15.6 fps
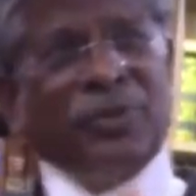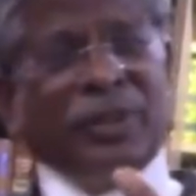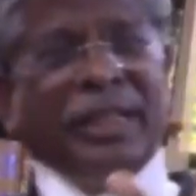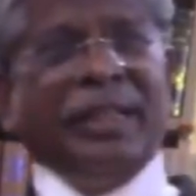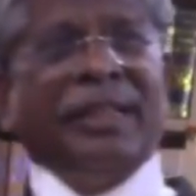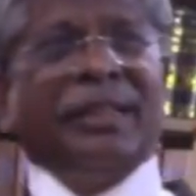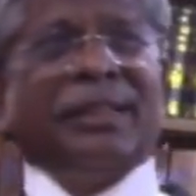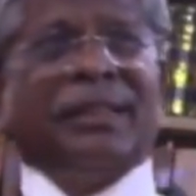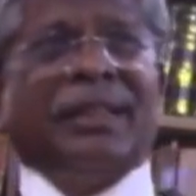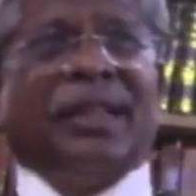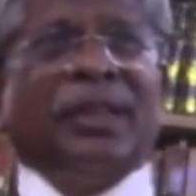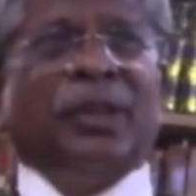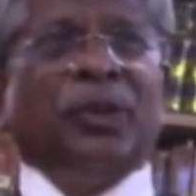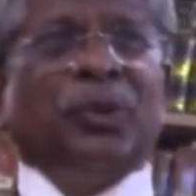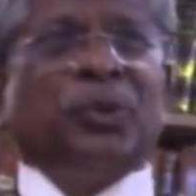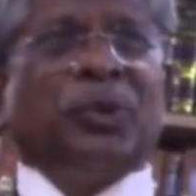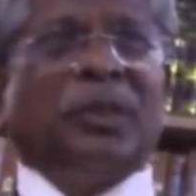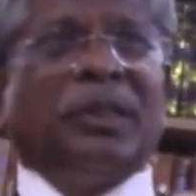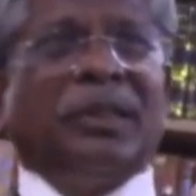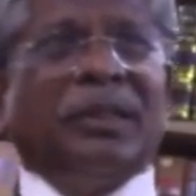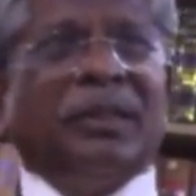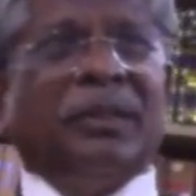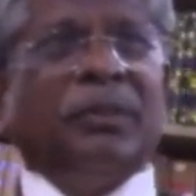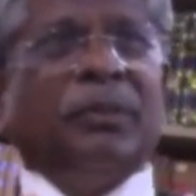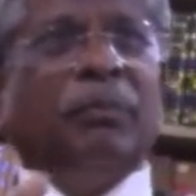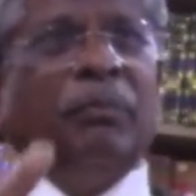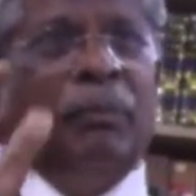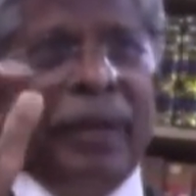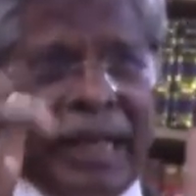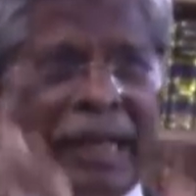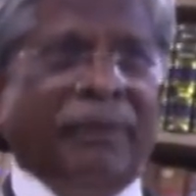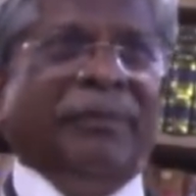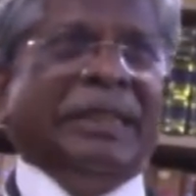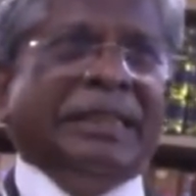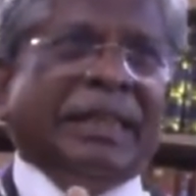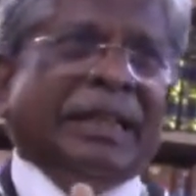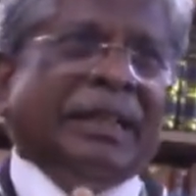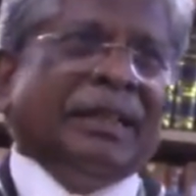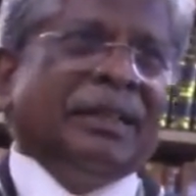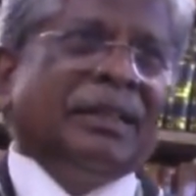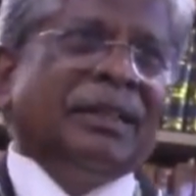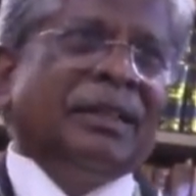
saying that you should bring within